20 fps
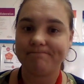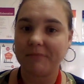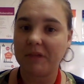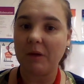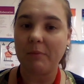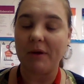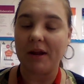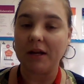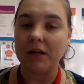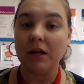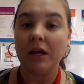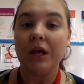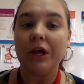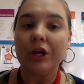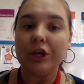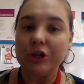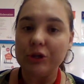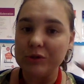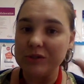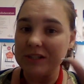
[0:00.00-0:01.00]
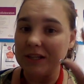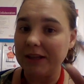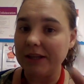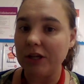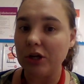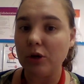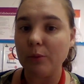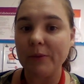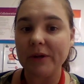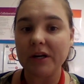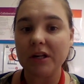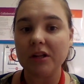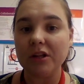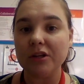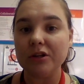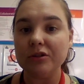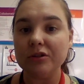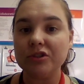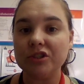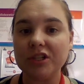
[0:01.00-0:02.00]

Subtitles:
come on, use a little bit of glue,